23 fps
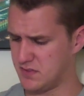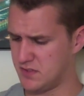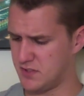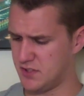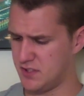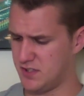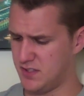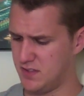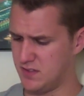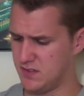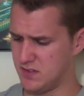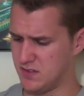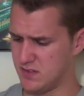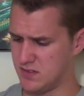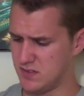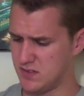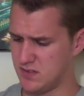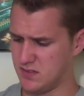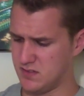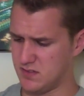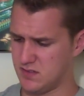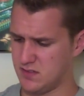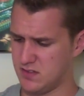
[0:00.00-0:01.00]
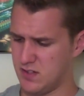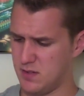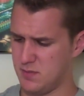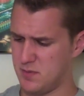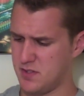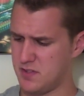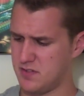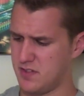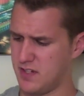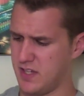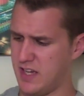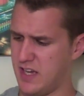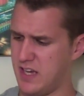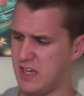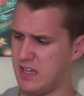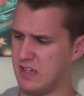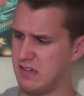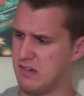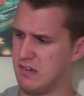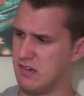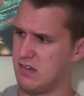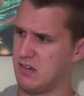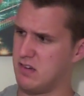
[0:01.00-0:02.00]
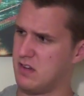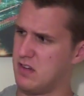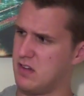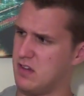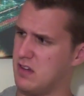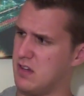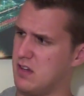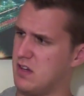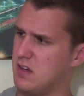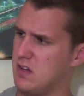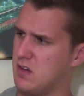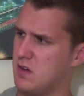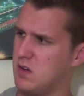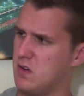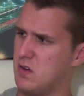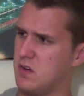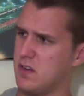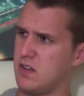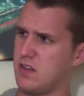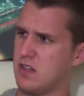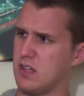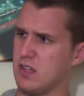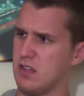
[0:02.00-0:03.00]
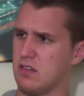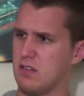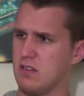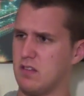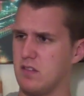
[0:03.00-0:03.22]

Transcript: Jesus, how much have I had? What do you think?